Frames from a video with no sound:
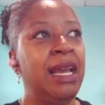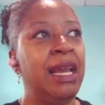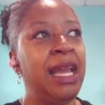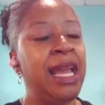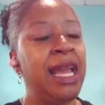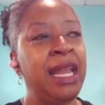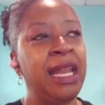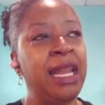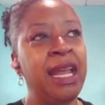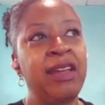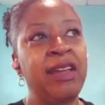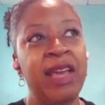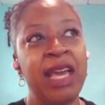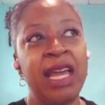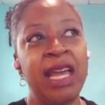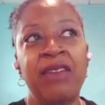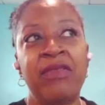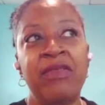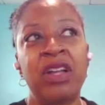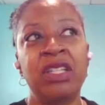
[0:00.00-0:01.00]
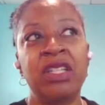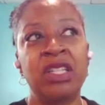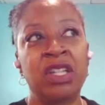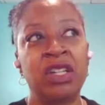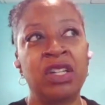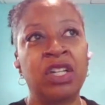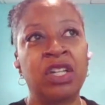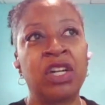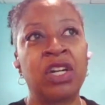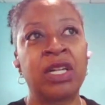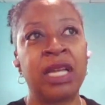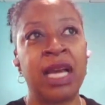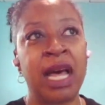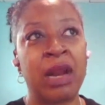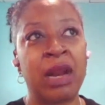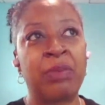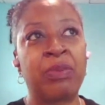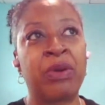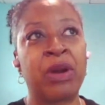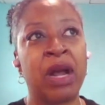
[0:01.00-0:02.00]
and I've also learned how
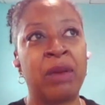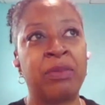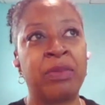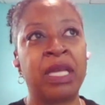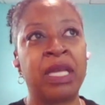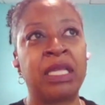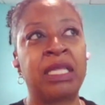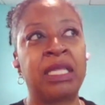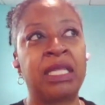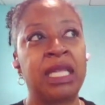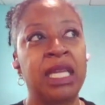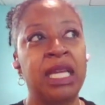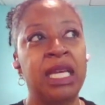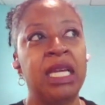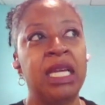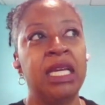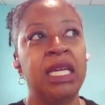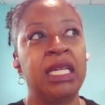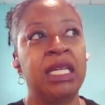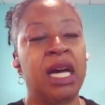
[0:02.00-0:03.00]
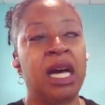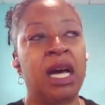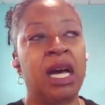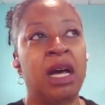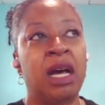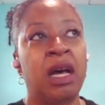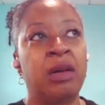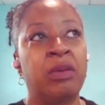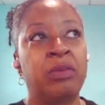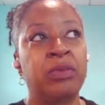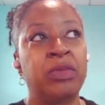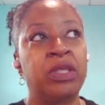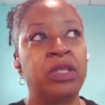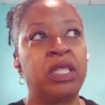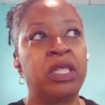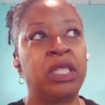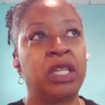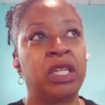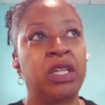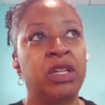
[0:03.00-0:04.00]
to promise
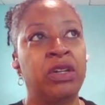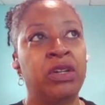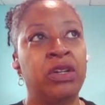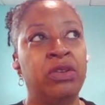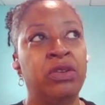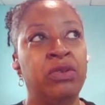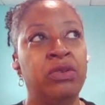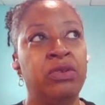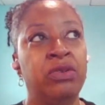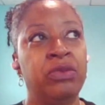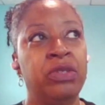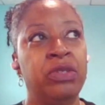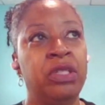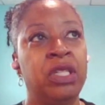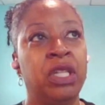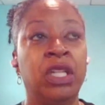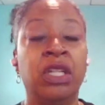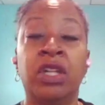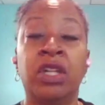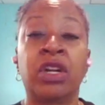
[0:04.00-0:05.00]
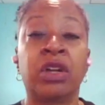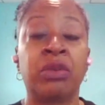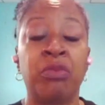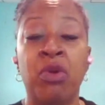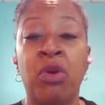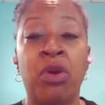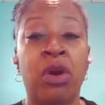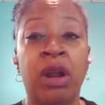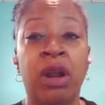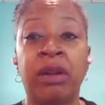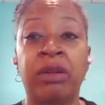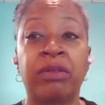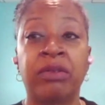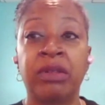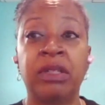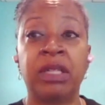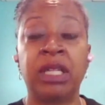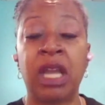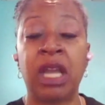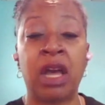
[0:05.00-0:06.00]
to learn more.
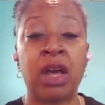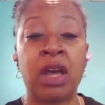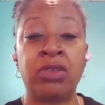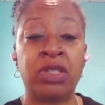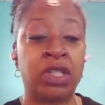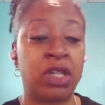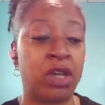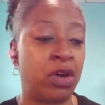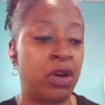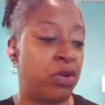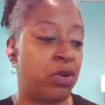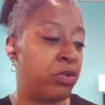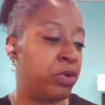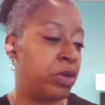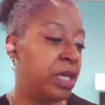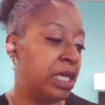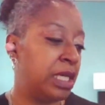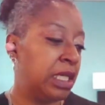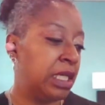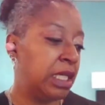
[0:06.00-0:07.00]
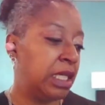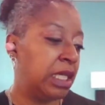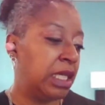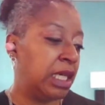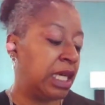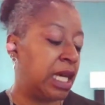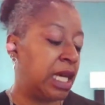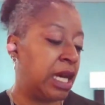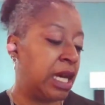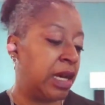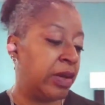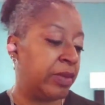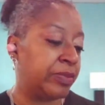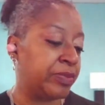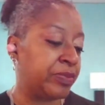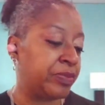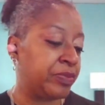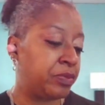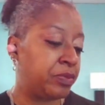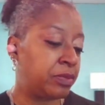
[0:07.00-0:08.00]
So
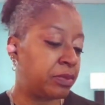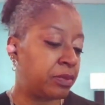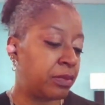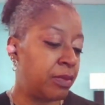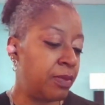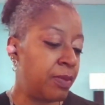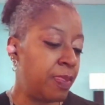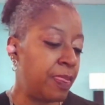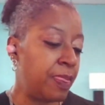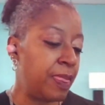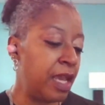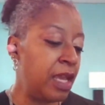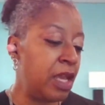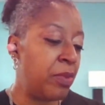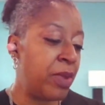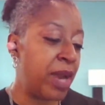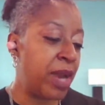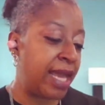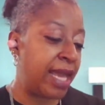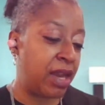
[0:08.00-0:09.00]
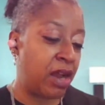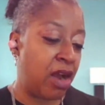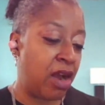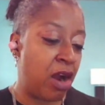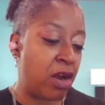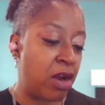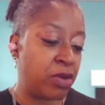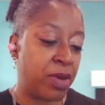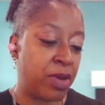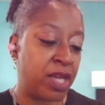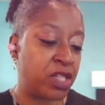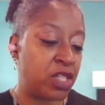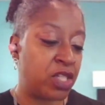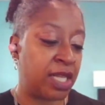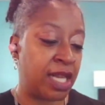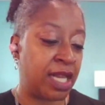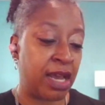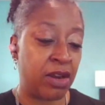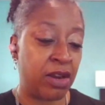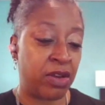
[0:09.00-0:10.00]
when I get a hard
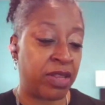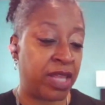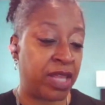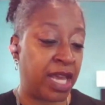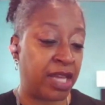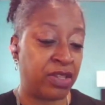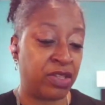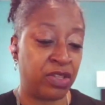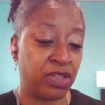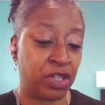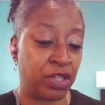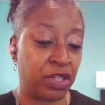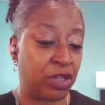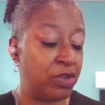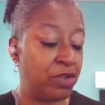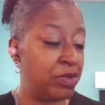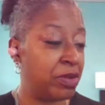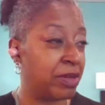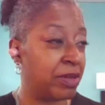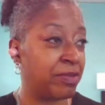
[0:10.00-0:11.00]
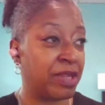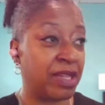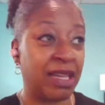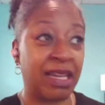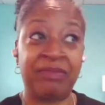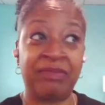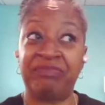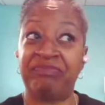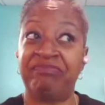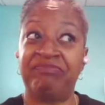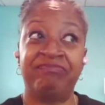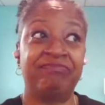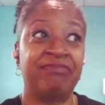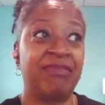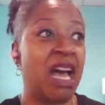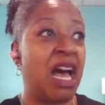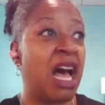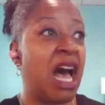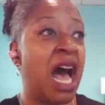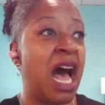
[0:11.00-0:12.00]
question that I know the answer to, I'm like,
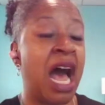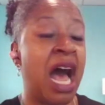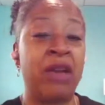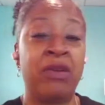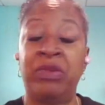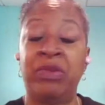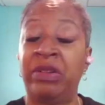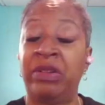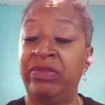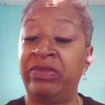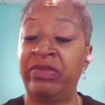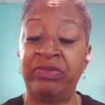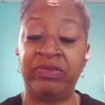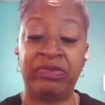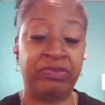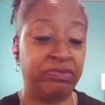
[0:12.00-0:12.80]
I will